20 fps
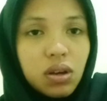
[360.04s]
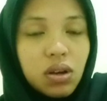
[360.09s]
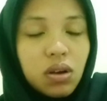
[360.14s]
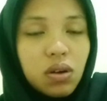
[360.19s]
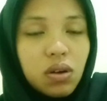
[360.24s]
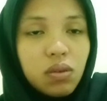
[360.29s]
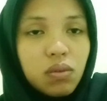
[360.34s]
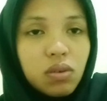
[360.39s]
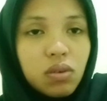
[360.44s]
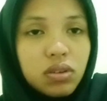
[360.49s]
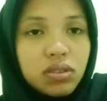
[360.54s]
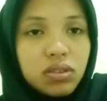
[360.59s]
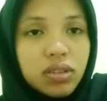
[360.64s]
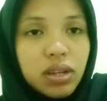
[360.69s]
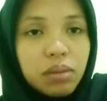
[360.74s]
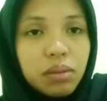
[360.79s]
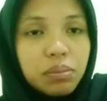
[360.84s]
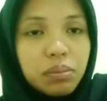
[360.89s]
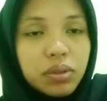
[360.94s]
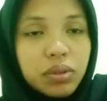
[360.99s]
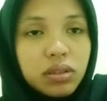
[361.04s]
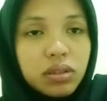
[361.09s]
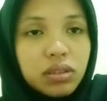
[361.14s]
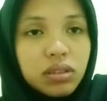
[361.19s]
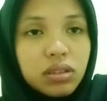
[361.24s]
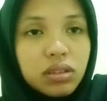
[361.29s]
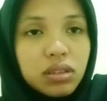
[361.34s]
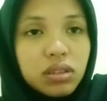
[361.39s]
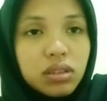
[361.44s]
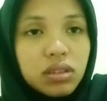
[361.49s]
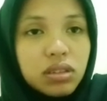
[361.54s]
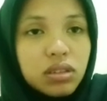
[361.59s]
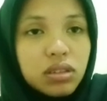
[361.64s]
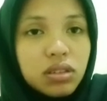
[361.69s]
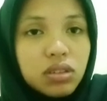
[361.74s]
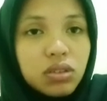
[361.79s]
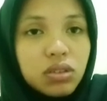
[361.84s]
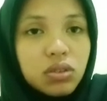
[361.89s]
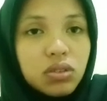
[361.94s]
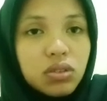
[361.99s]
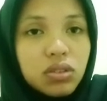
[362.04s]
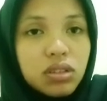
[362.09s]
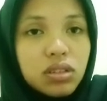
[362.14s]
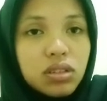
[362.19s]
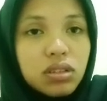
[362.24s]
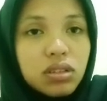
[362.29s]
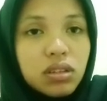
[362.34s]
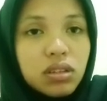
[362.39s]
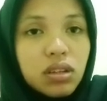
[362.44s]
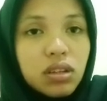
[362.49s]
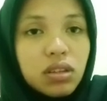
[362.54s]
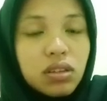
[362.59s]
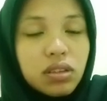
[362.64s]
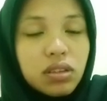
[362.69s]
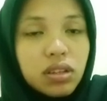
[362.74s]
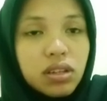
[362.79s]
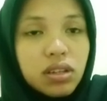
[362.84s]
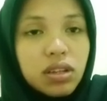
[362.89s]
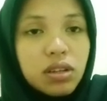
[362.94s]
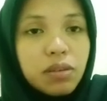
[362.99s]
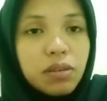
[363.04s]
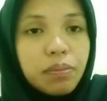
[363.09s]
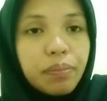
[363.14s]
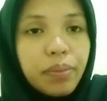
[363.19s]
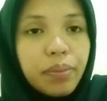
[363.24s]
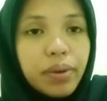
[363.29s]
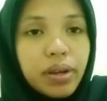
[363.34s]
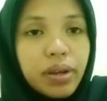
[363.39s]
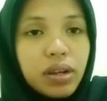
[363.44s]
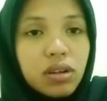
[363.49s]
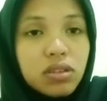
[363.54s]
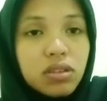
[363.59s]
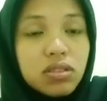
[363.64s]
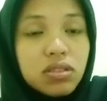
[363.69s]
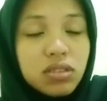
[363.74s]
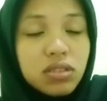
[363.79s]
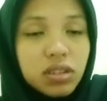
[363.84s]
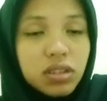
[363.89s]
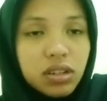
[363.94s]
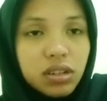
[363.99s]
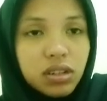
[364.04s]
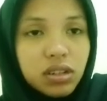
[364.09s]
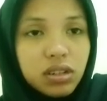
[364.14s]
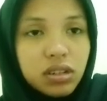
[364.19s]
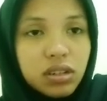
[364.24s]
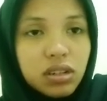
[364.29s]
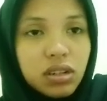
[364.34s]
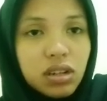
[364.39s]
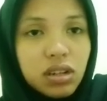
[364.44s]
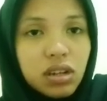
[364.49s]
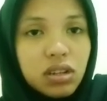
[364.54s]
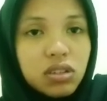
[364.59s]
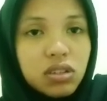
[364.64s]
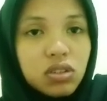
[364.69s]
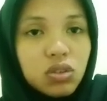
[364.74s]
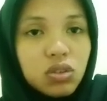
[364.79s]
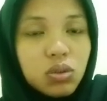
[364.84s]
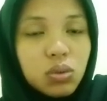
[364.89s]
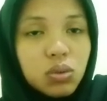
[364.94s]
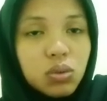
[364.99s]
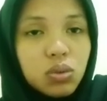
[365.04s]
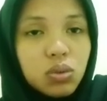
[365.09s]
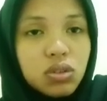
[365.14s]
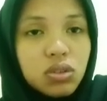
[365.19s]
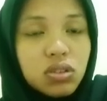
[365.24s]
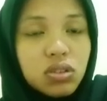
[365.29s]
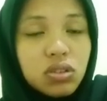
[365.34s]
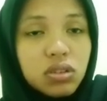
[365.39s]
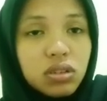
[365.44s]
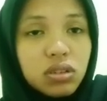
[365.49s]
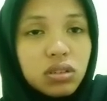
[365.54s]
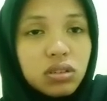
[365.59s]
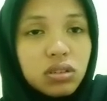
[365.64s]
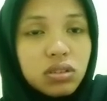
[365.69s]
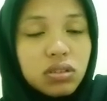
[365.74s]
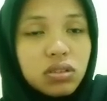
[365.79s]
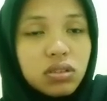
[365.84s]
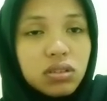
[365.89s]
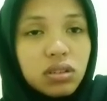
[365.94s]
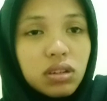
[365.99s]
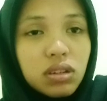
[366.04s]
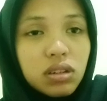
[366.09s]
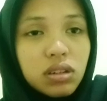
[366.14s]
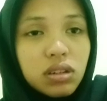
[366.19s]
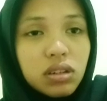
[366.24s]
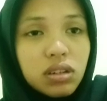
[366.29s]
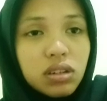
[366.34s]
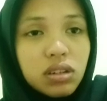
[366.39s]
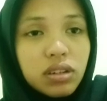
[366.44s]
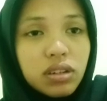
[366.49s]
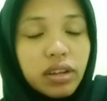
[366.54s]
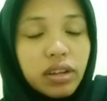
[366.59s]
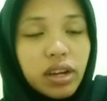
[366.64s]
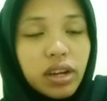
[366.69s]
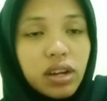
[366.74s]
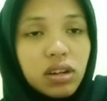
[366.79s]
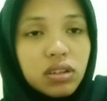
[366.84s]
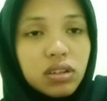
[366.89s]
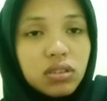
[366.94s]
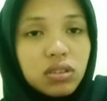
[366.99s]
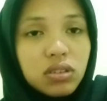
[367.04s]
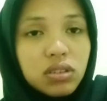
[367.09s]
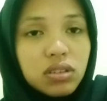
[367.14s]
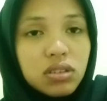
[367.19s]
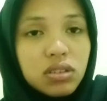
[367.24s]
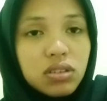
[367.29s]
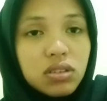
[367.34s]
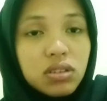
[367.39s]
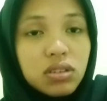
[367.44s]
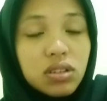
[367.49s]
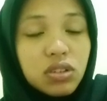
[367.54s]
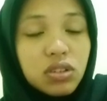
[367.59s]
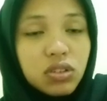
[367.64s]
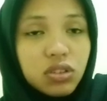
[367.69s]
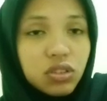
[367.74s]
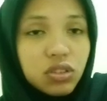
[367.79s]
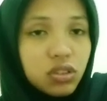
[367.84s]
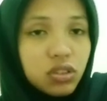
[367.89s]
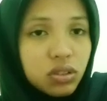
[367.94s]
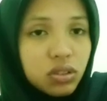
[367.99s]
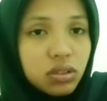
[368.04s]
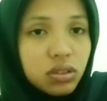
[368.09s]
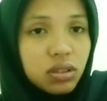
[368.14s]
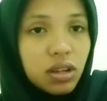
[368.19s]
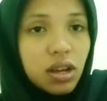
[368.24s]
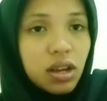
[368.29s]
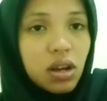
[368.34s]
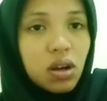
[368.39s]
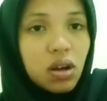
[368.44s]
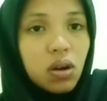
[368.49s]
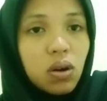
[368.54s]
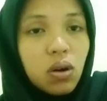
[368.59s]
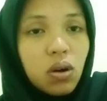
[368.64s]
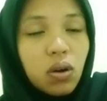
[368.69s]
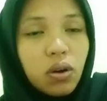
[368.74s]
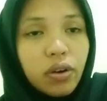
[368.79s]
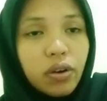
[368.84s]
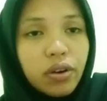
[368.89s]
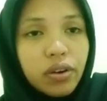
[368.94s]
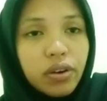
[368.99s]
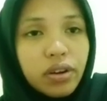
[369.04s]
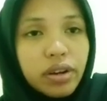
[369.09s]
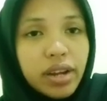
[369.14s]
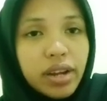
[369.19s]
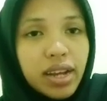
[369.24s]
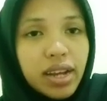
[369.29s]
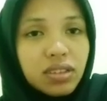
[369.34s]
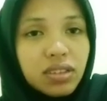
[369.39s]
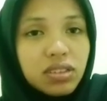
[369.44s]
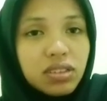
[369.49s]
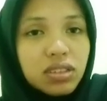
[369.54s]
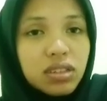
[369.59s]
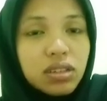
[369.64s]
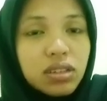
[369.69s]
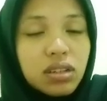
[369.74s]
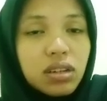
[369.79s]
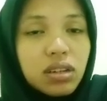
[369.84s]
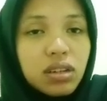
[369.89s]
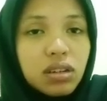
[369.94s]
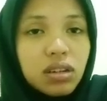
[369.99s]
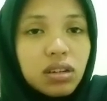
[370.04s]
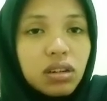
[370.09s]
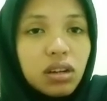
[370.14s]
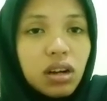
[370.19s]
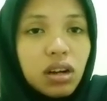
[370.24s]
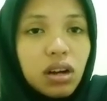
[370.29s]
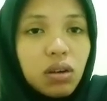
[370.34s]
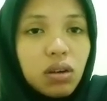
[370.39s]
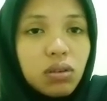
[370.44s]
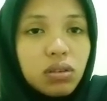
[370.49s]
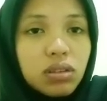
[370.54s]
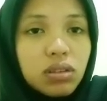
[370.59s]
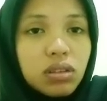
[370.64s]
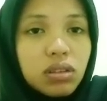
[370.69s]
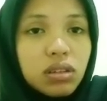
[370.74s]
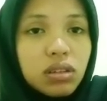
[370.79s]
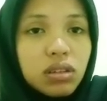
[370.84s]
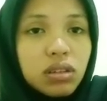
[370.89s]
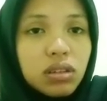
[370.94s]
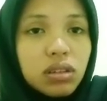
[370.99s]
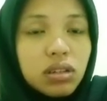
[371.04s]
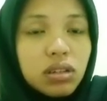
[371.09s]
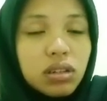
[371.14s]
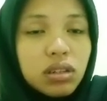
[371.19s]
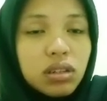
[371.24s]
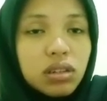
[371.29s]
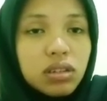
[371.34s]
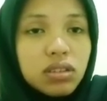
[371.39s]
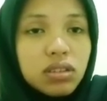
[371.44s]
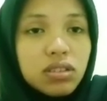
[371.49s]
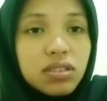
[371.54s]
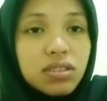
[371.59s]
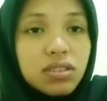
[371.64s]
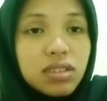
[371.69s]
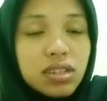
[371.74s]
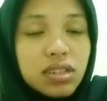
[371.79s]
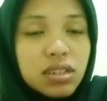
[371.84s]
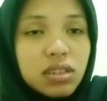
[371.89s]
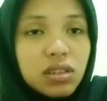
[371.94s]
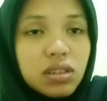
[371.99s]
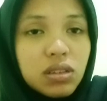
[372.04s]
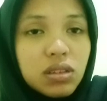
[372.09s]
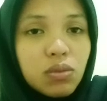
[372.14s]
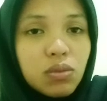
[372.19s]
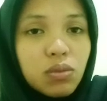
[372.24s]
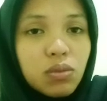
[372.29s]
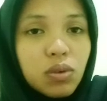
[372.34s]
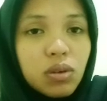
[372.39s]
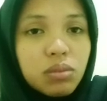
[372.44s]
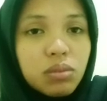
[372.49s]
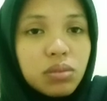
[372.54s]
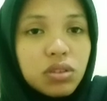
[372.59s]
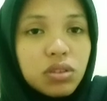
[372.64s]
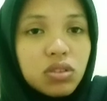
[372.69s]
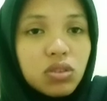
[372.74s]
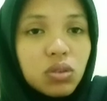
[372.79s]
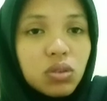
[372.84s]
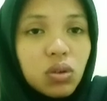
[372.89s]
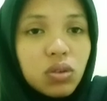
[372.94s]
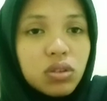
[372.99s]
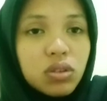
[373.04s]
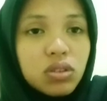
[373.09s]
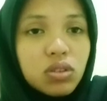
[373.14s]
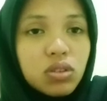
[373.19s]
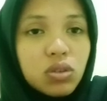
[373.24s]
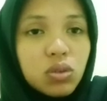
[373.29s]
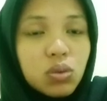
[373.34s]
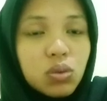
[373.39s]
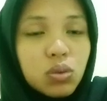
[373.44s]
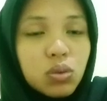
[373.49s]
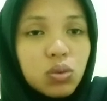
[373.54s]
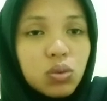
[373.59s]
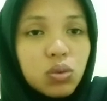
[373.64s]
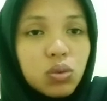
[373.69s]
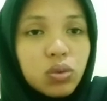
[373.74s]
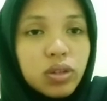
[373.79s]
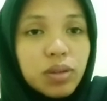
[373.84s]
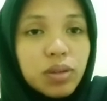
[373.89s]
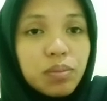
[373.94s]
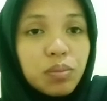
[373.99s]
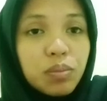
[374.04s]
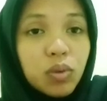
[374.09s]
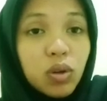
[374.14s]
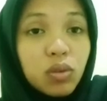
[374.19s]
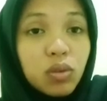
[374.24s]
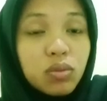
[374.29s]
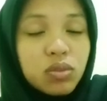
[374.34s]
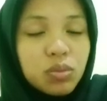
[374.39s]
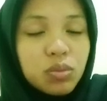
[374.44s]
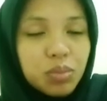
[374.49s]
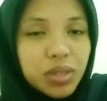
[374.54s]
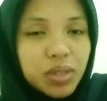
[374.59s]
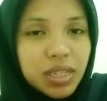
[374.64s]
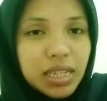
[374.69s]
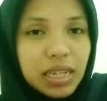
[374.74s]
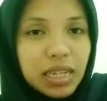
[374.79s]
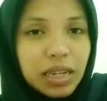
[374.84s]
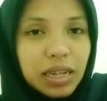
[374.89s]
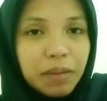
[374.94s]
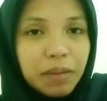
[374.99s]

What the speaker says: For example, using think, pair, share to discuss a character's decision, or acting out a scene from a story to improve speaking.